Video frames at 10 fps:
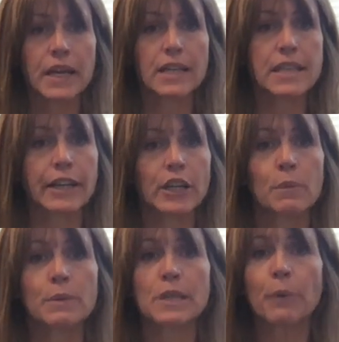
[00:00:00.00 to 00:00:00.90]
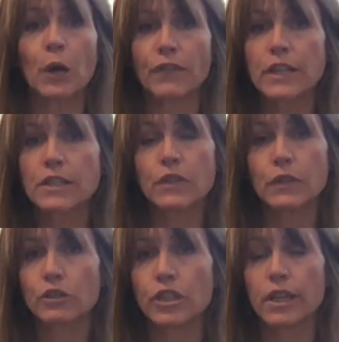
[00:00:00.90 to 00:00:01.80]
A tiny home is a perfect
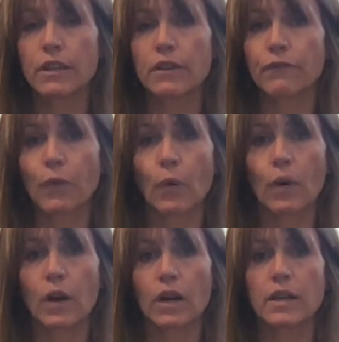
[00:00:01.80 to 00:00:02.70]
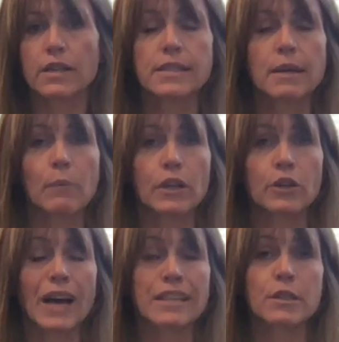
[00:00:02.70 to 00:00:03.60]
solution for someone
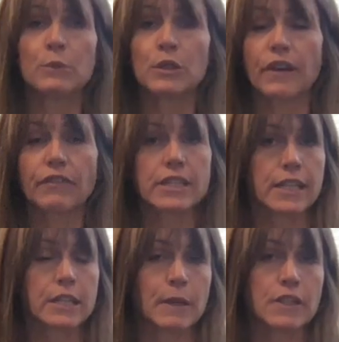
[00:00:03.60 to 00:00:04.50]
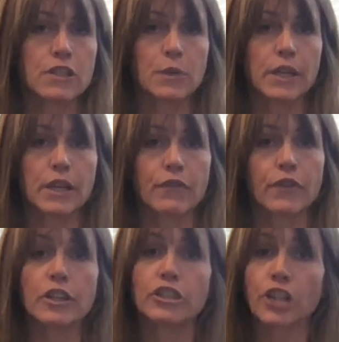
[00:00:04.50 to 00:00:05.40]
who has to move every six months to a year
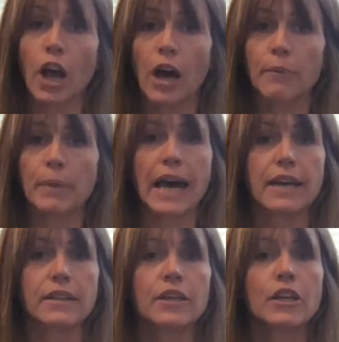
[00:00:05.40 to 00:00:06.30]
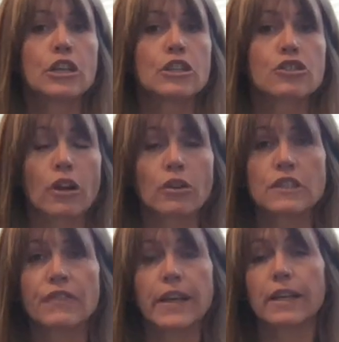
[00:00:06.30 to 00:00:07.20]
for their job and
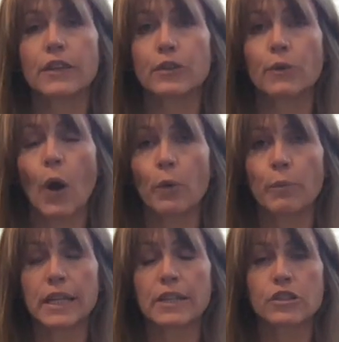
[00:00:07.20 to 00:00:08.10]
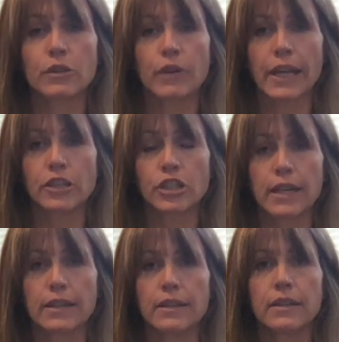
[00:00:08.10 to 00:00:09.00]
struggles finding a new home at each
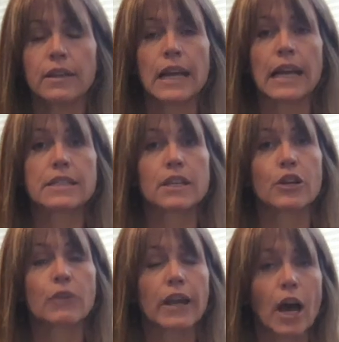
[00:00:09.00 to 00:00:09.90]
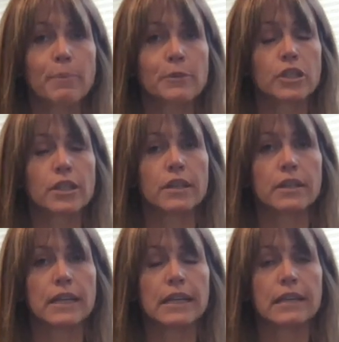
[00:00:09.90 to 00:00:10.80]
location. It's a great option
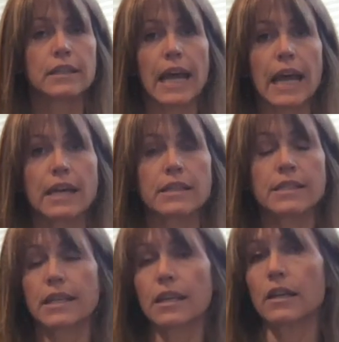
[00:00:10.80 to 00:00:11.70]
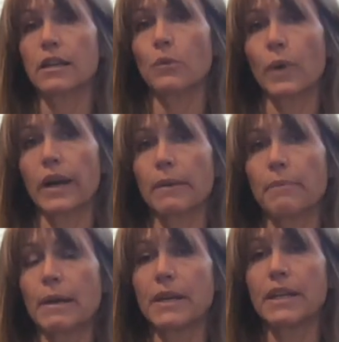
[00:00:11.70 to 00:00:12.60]
in a city where
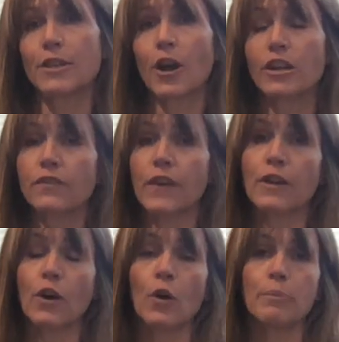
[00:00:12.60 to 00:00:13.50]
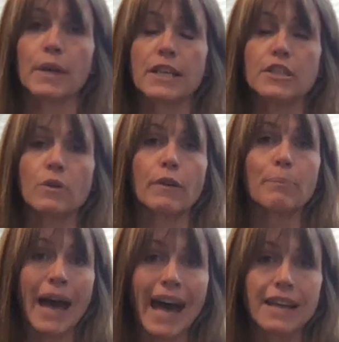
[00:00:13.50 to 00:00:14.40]
maybe it's hard to find a home because you have a
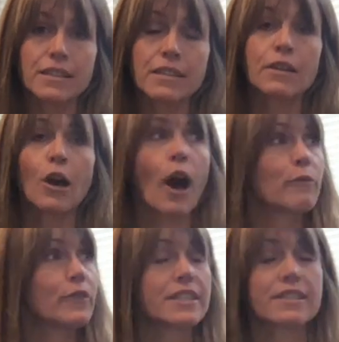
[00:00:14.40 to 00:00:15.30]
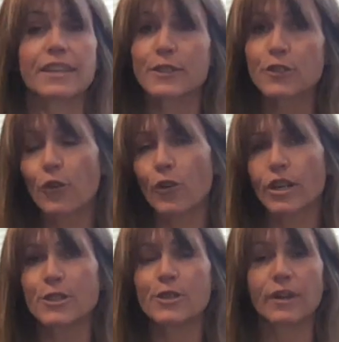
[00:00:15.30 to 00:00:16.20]
pet. Obviously, it's
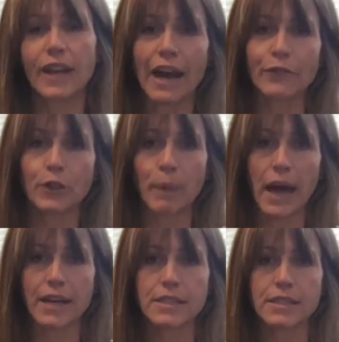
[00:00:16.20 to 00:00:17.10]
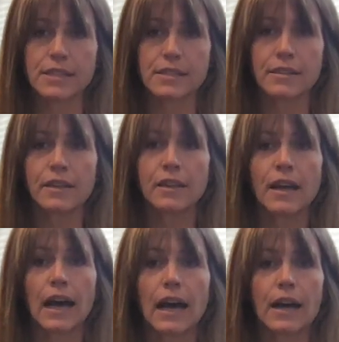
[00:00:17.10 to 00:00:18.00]
yours. You can have your pets.
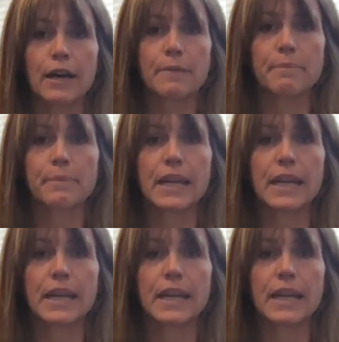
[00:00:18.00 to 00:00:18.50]
Um,